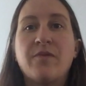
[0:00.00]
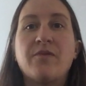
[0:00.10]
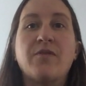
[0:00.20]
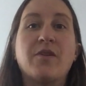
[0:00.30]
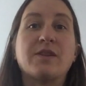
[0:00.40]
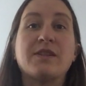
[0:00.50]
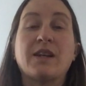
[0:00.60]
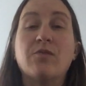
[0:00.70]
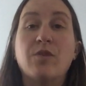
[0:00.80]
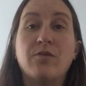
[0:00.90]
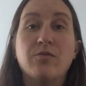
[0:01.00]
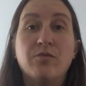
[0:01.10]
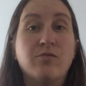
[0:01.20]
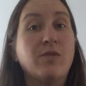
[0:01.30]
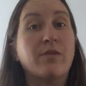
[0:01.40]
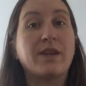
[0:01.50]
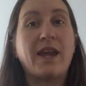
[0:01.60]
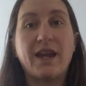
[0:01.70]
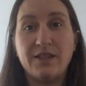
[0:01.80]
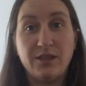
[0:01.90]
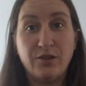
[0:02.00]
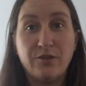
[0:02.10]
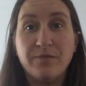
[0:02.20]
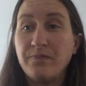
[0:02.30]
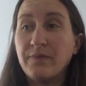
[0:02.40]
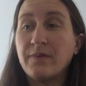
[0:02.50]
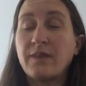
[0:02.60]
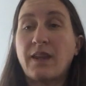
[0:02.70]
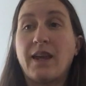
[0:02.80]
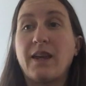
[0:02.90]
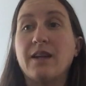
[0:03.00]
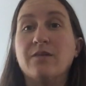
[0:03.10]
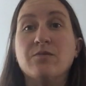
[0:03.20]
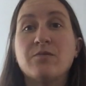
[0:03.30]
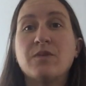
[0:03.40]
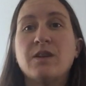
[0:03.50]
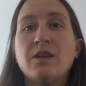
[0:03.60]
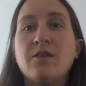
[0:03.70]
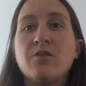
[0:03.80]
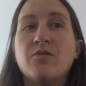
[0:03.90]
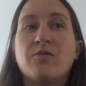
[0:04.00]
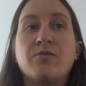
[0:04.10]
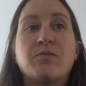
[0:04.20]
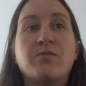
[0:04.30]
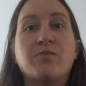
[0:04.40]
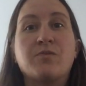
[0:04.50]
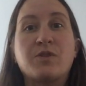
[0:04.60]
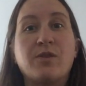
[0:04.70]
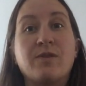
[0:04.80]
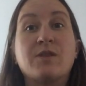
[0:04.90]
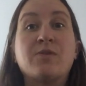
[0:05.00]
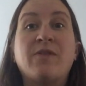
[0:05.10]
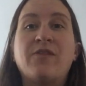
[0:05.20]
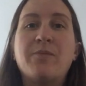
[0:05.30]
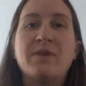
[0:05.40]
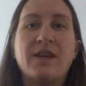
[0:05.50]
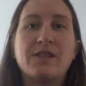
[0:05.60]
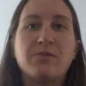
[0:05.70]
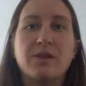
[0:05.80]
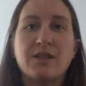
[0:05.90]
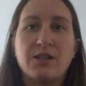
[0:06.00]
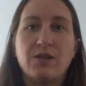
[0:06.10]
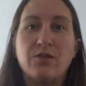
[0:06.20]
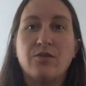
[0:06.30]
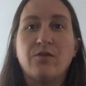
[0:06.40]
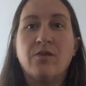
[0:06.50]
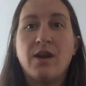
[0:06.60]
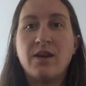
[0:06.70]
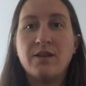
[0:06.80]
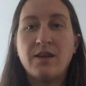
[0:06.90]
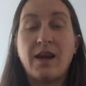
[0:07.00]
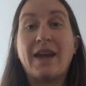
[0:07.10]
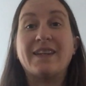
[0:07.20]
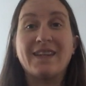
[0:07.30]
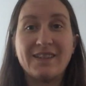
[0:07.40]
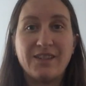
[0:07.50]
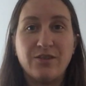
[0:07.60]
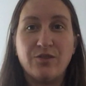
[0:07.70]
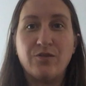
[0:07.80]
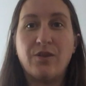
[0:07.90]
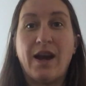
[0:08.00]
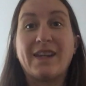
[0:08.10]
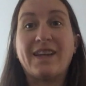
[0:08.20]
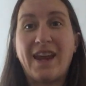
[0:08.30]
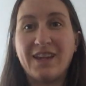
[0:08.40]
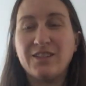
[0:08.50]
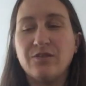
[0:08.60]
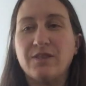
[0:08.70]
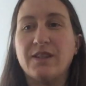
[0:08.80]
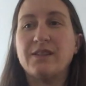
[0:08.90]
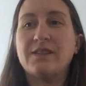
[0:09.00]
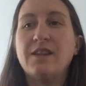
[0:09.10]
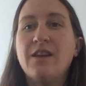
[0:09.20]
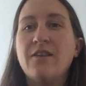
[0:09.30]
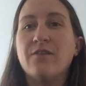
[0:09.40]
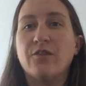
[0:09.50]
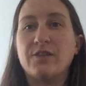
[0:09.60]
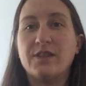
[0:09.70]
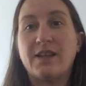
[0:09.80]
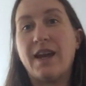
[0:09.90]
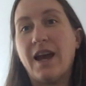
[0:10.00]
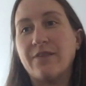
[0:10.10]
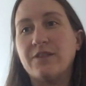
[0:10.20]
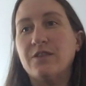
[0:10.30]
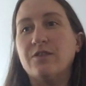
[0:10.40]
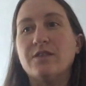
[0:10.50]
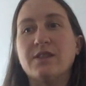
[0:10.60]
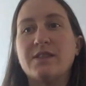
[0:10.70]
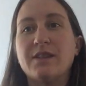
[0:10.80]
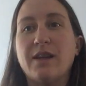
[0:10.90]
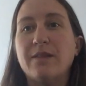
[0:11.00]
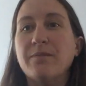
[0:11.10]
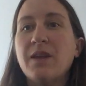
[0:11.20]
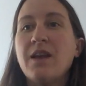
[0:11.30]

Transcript: focusing on what we can do, and flipping that switch to I can do this versus I have to do this. And